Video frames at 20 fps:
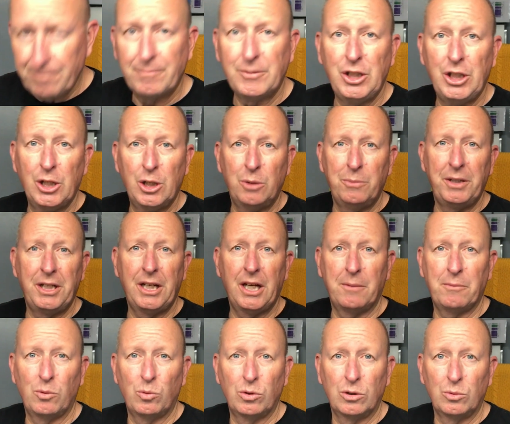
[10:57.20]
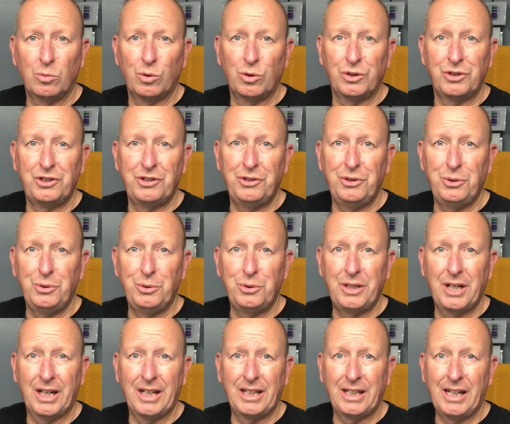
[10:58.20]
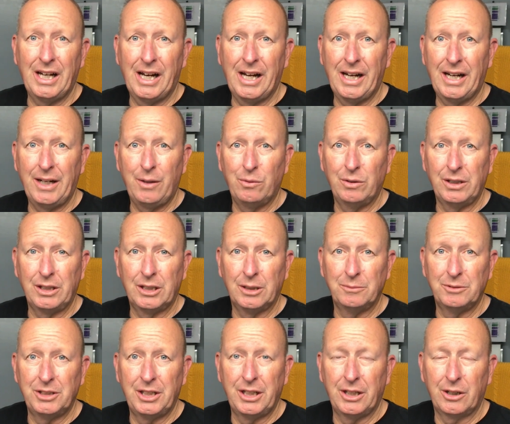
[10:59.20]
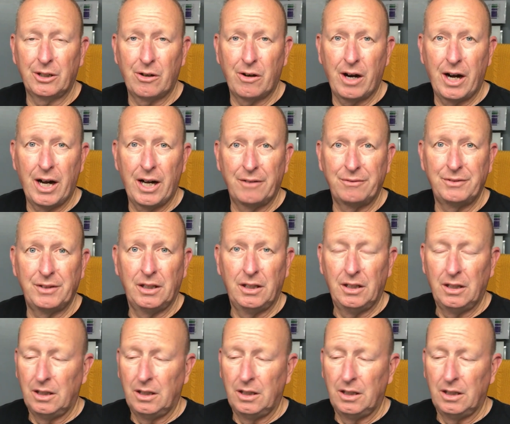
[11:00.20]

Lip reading: You know me, I'm a World War II kind of guy when it comes to aircraft,